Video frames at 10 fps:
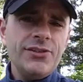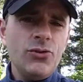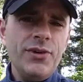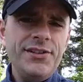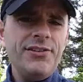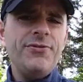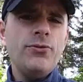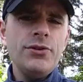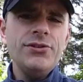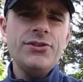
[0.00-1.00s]
So what is a
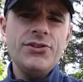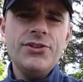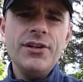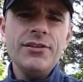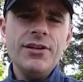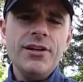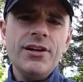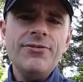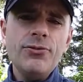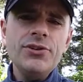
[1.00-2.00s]
forced start?
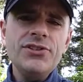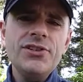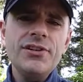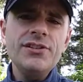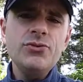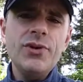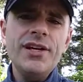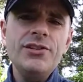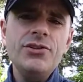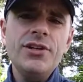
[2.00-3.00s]
A forced start is
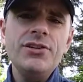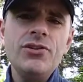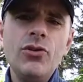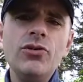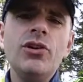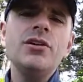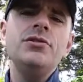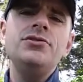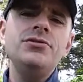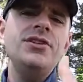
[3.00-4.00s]
when you can no
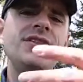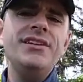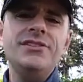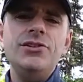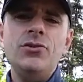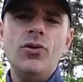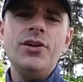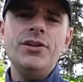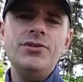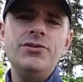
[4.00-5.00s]
longer do the things that you
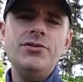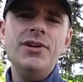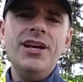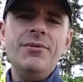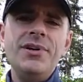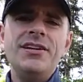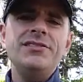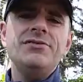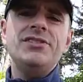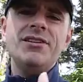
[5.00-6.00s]
want to do
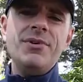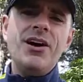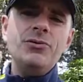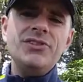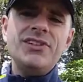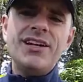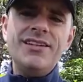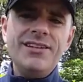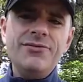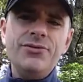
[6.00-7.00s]
because of some
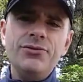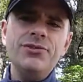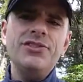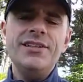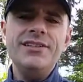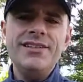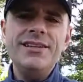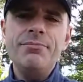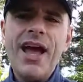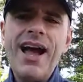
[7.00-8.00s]
outside influence that's
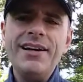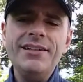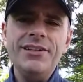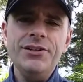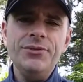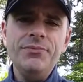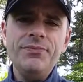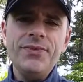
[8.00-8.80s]
impacting you.